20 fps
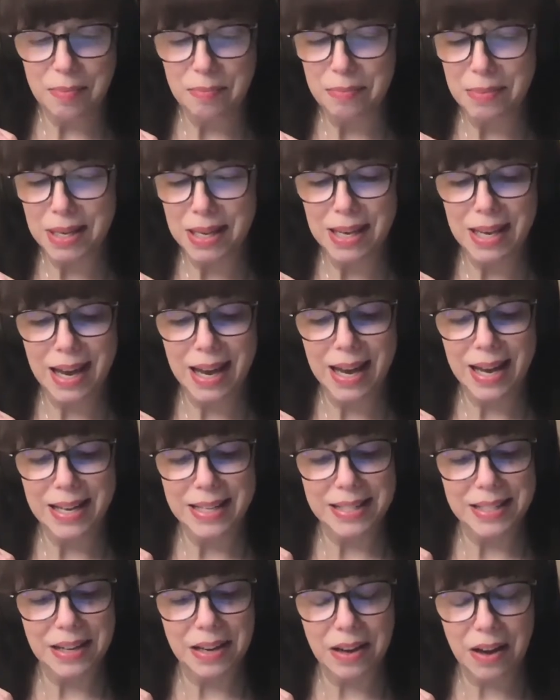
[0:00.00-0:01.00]
He
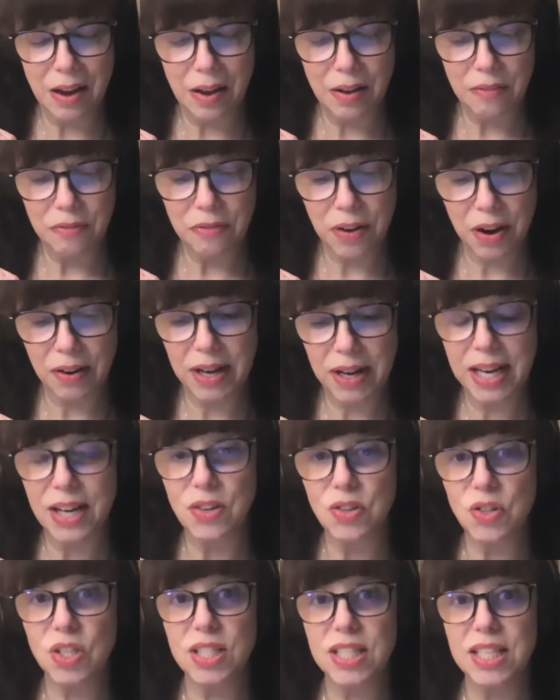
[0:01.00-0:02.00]
has a very
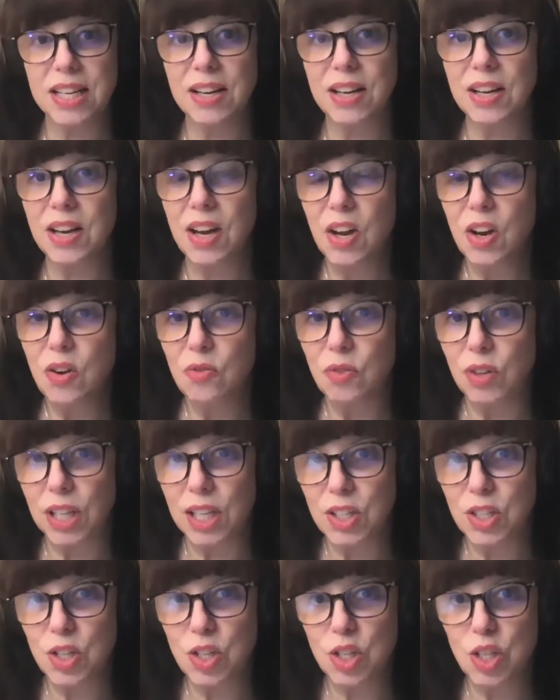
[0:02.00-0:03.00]
interesting
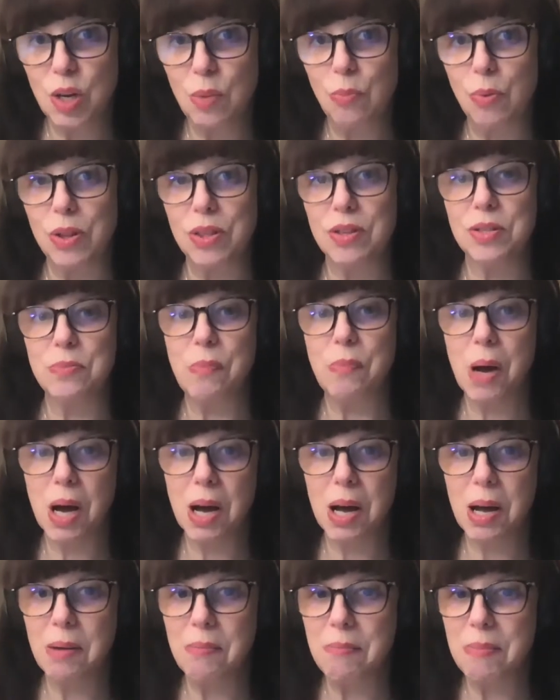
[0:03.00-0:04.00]
relationship with his
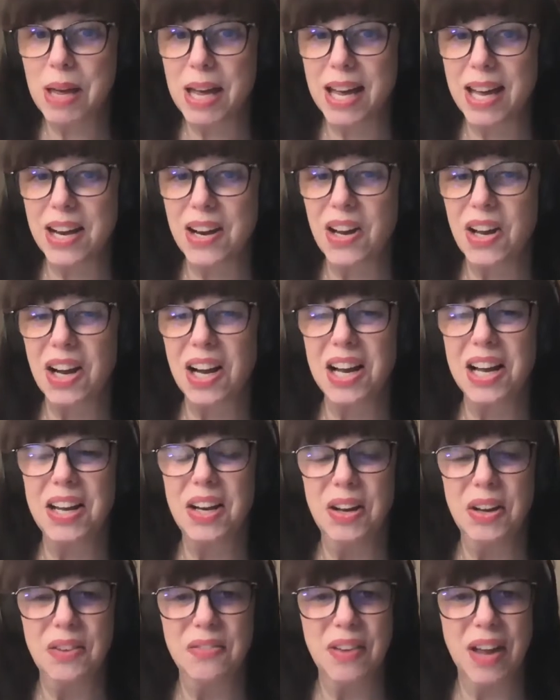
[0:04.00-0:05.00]
mom, and a
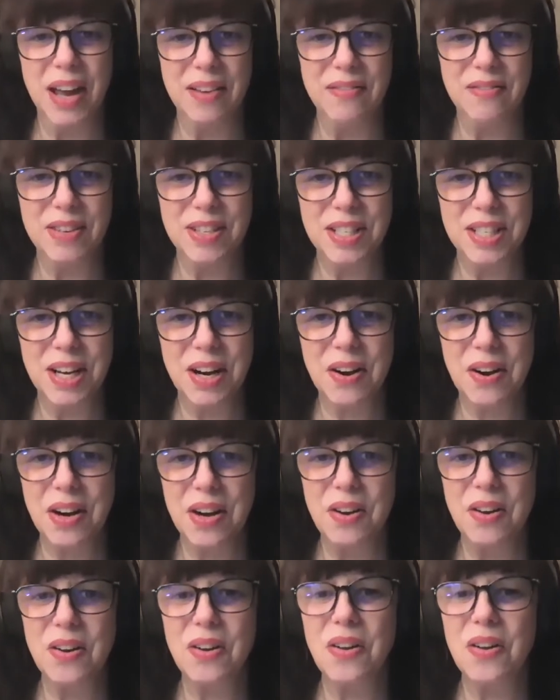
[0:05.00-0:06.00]
kind of
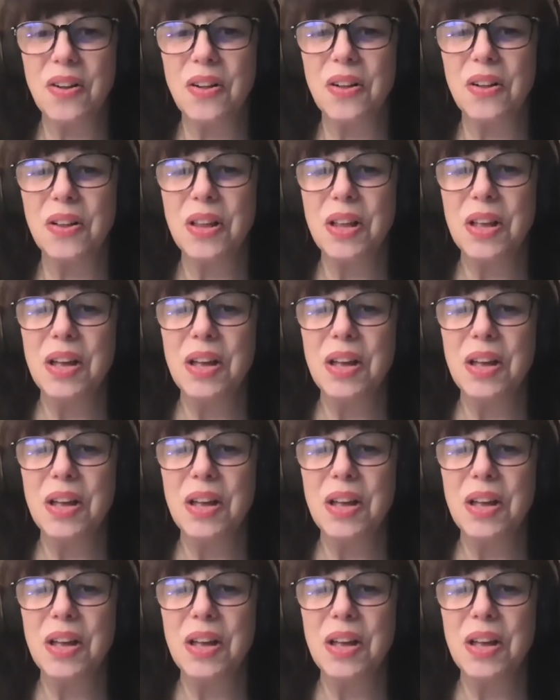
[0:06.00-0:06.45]
adversarial,